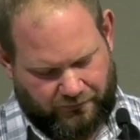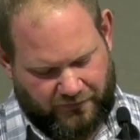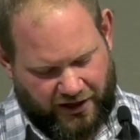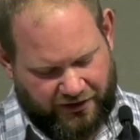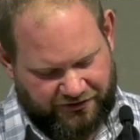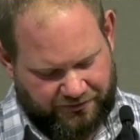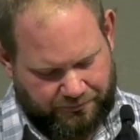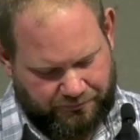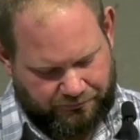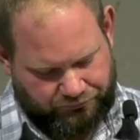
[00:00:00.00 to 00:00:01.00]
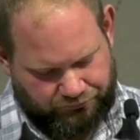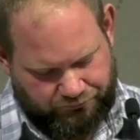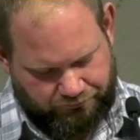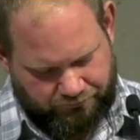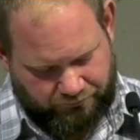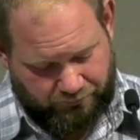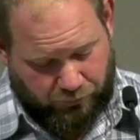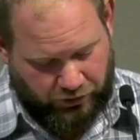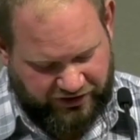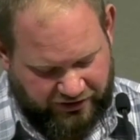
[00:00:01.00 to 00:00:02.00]
Next,
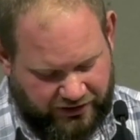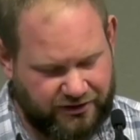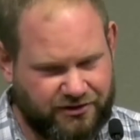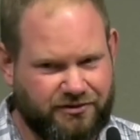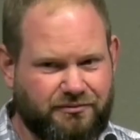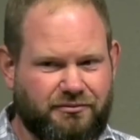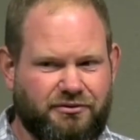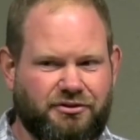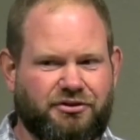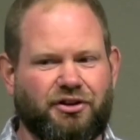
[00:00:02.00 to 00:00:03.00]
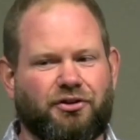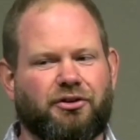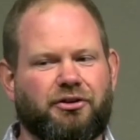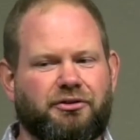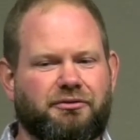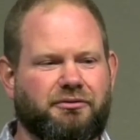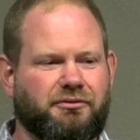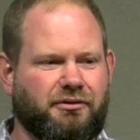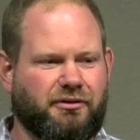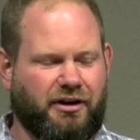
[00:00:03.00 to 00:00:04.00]
boys need to learn
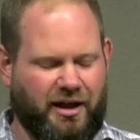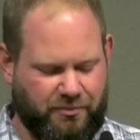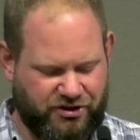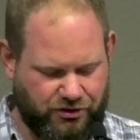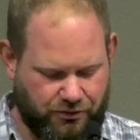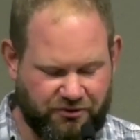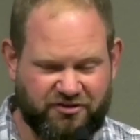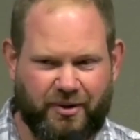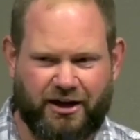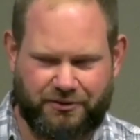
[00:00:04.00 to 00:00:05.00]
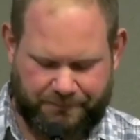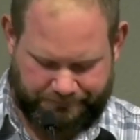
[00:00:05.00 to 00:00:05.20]
and be shown respect.